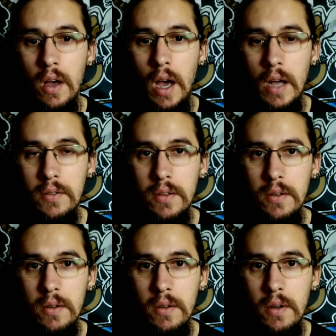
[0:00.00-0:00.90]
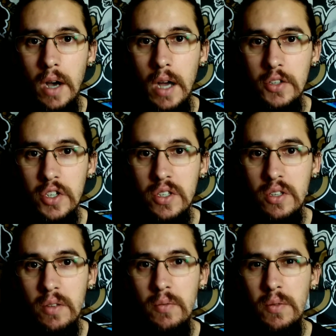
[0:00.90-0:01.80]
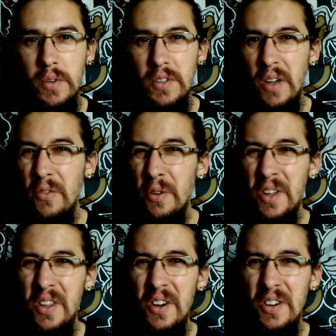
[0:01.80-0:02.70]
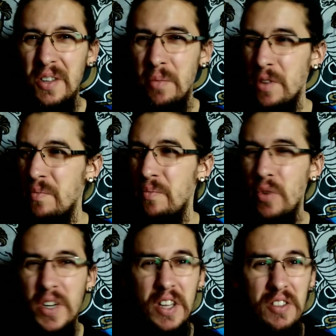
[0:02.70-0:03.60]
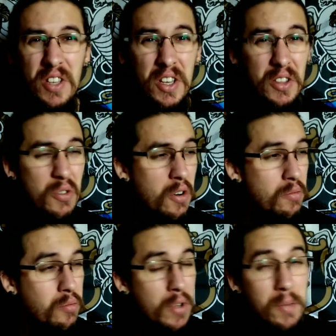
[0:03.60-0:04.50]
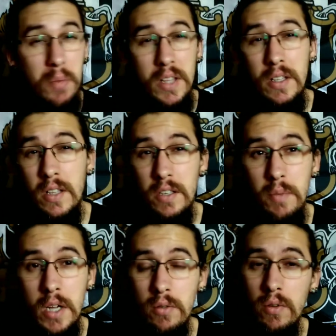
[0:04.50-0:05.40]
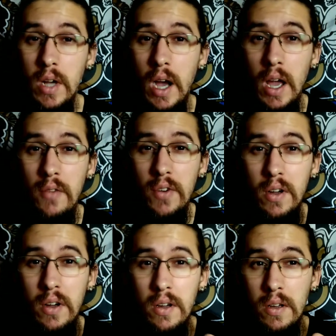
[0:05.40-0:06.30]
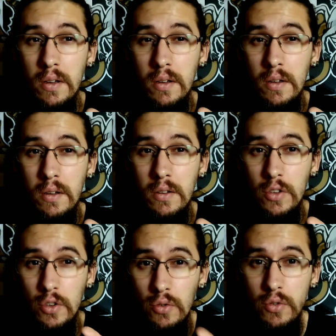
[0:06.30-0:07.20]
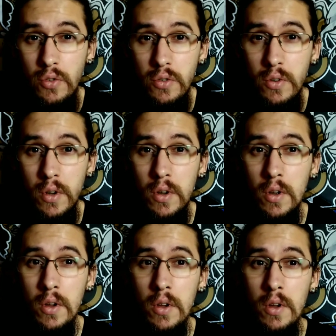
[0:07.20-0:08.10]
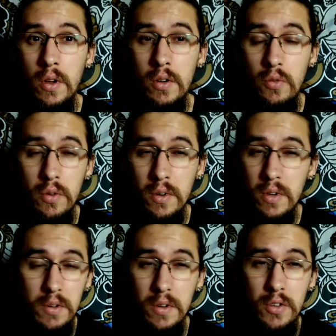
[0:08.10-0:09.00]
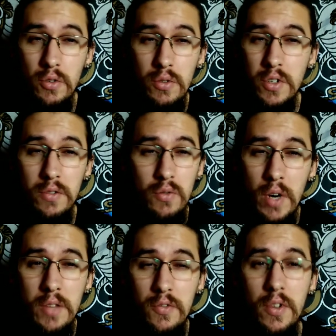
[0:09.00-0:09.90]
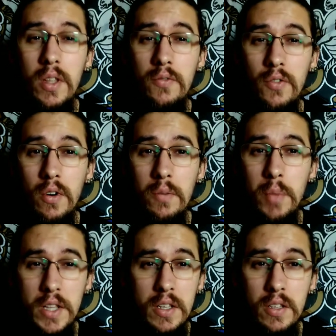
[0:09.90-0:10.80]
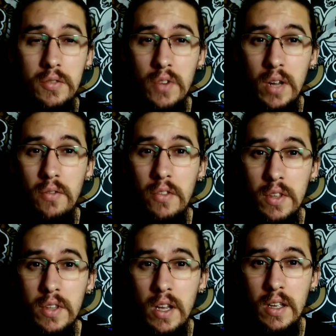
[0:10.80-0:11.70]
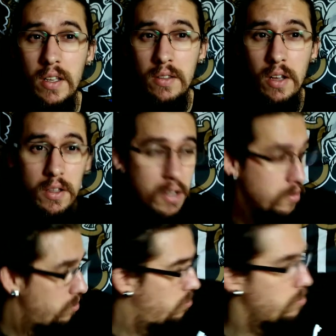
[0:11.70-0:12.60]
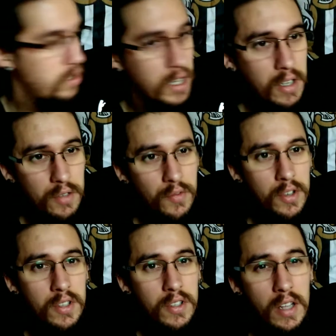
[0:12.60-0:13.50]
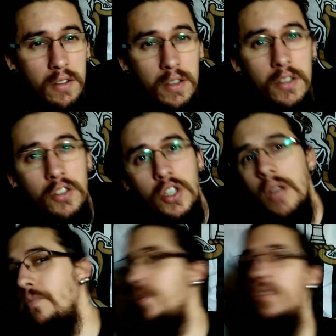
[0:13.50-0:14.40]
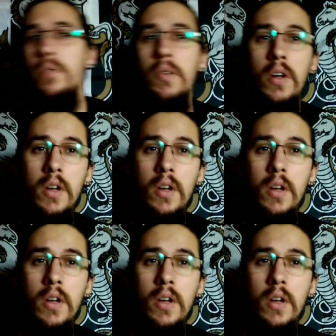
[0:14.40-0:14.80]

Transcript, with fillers: and uh, I just, uh, because I've already heard about Pochettino or bring Benitez back. Look, I have a huge, a huge and great feeling for Benitez for everything that he done and to take us for the title in the championship